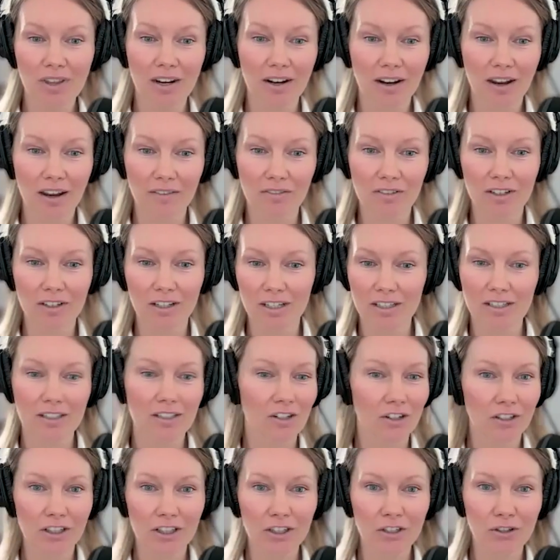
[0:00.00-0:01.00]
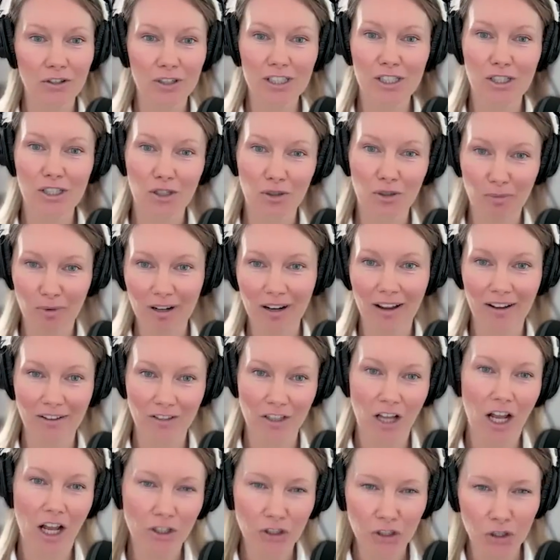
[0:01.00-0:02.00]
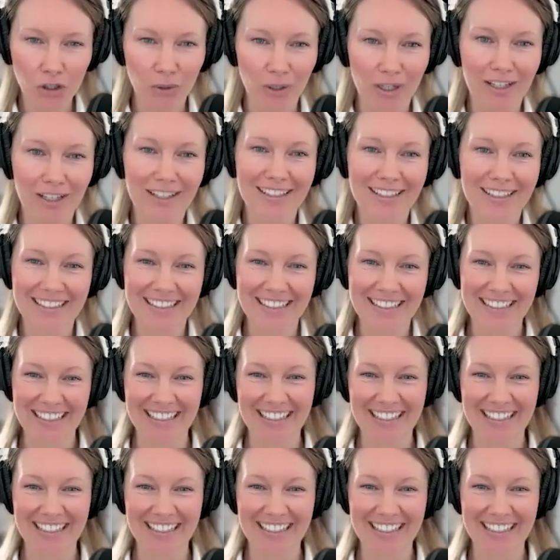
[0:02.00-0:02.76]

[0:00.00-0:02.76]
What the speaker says: that I haven't necessarily agreed to, but I'll do it.